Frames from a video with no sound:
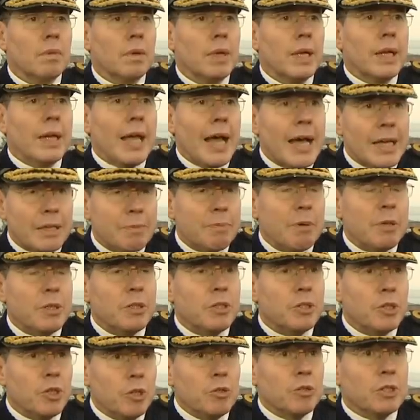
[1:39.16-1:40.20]
It has been
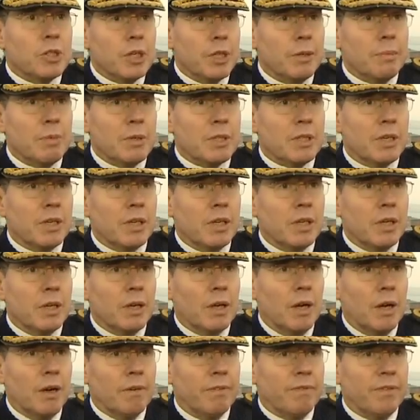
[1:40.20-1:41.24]
hugely busy
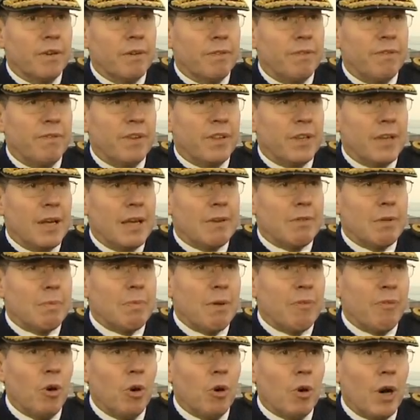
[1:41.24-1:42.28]
uh, for, for, the Navy.
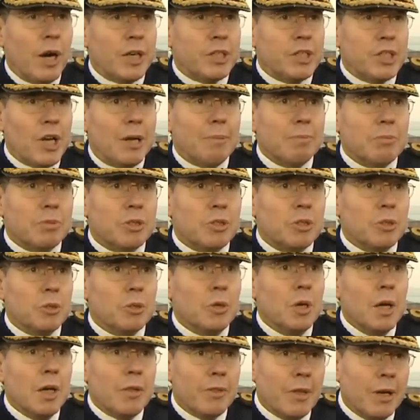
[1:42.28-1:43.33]
Before I jump to
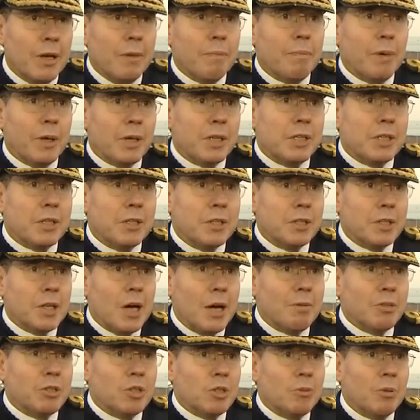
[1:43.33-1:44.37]
the Olympics and the
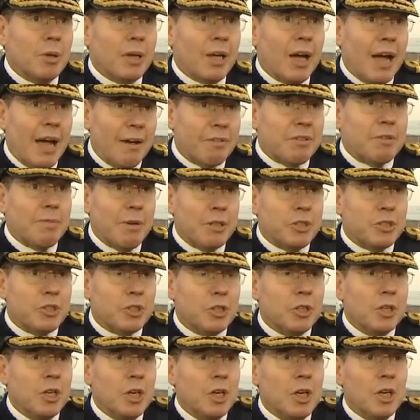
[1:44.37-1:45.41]
Diamond Jubilee, I have to
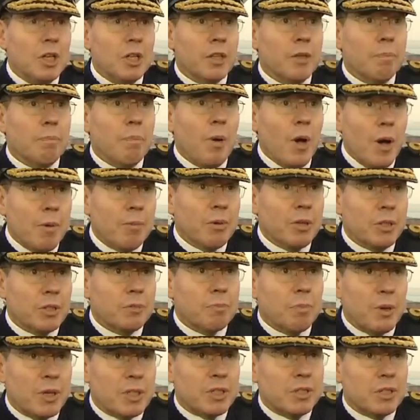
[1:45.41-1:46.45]
mention the permanent
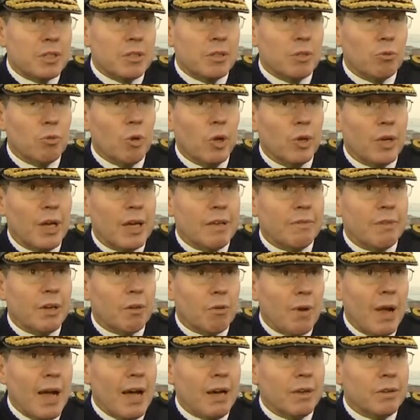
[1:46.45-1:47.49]
presence of the Royal Navy
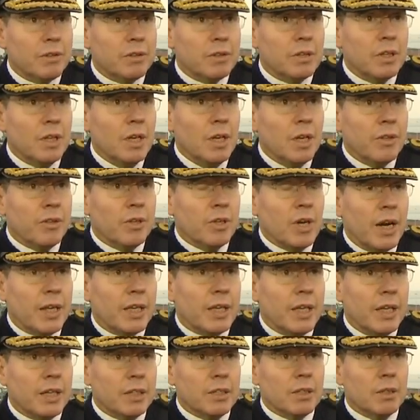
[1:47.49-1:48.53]
around the United
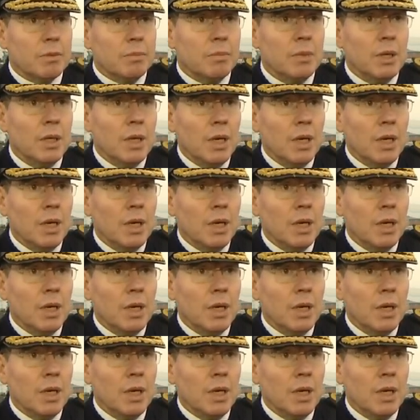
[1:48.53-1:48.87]
Kingdom,